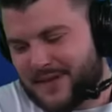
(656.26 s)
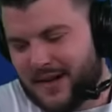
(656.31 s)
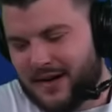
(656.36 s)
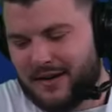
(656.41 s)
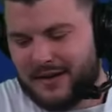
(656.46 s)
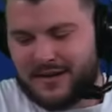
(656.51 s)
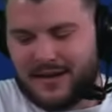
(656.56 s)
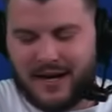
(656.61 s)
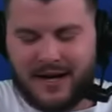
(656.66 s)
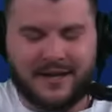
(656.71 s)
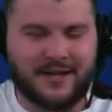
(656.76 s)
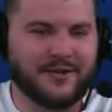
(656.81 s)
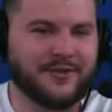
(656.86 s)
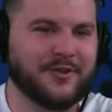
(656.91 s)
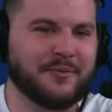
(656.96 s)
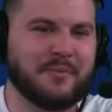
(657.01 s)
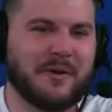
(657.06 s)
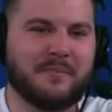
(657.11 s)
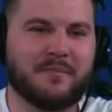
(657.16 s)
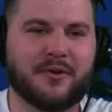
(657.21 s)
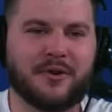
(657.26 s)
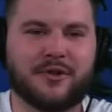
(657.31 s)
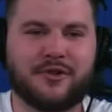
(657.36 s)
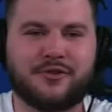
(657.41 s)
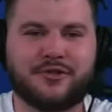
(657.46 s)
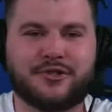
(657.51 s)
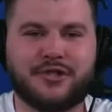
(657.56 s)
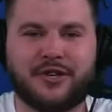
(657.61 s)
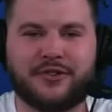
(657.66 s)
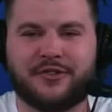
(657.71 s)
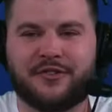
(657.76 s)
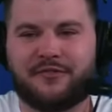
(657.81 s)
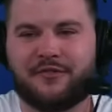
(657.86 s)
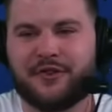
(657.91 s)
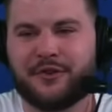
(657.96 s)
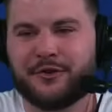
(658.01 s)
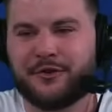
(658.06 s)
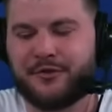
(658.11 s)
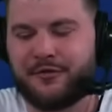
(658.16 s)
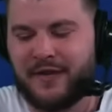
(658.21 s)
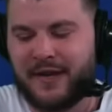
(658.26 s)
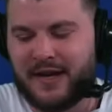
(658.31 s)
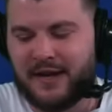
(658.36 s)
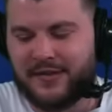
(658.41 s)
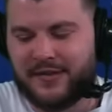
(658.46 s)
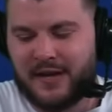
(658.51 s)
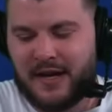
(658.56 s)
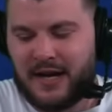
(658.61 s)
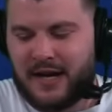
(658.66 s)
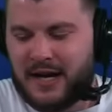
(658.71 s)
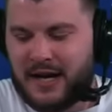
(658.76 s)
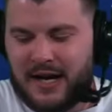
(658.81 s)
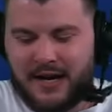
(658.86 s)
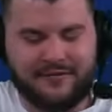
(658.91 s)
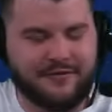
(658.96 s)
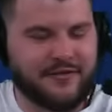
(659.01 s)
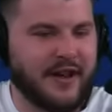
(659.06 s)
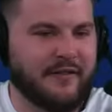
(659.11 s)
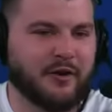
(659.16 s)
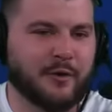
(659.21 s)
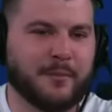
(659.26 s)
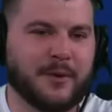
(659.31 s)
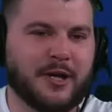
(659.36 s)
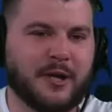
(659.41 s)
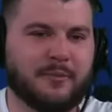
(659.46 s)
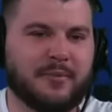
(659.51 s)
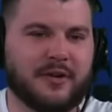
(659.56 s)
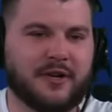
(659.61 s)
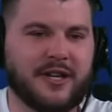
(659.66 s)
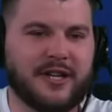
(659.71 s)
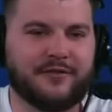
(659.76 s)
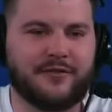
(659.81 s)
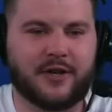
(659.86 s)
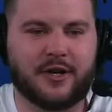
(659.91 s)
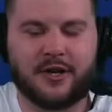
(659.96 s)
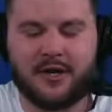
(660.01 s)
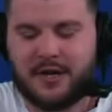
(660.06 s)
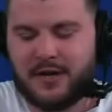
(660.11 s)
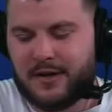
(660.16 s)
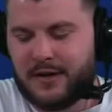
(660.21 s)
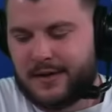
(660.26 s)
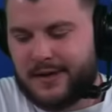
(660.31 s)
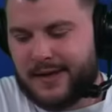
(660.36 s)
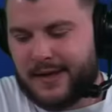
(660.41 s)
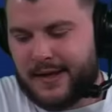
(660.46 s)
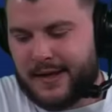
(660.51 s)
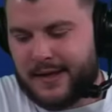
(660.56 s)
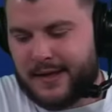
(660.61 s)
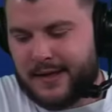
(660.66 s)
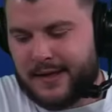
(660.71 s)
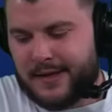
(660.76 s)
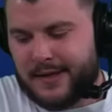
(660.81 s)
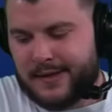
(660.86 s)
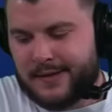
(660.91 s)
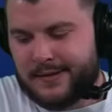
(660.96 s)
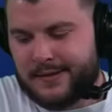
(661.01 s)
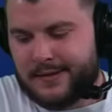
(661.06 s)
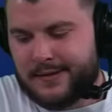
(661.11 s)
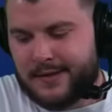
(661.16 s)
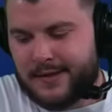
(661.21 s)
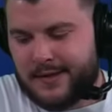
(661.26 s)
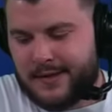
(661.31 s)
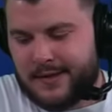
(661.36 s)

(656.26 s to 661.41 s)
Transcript: Look, I know some people are huge Justin Fields fans. I've never been a believer. And